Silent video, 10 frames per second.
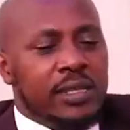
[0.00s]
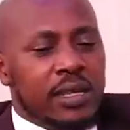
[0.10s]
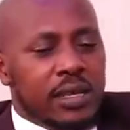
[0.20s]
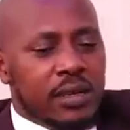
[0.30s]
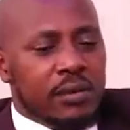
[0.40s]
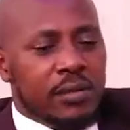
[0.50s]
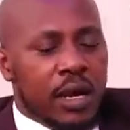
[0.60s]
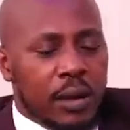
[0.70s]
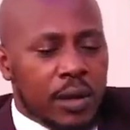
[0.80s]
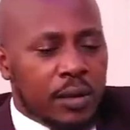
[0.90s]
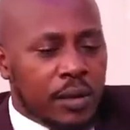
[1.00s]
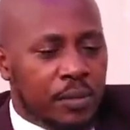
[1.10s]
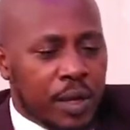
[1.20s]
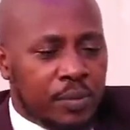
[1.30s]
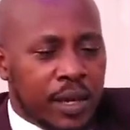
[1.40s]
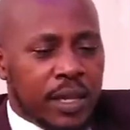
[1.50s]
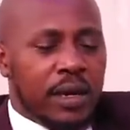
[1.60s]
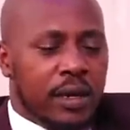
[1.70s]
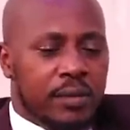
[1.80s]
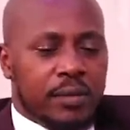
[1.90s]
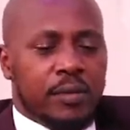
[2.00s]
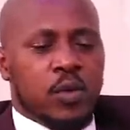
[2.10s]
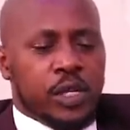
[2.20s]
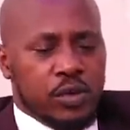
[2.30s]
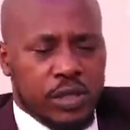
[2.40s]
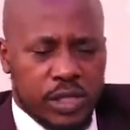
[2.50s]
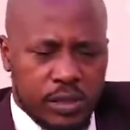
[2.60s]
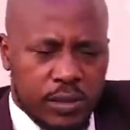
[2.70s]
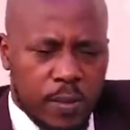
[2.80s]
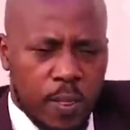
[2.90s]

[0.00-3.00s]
this, my brother, questions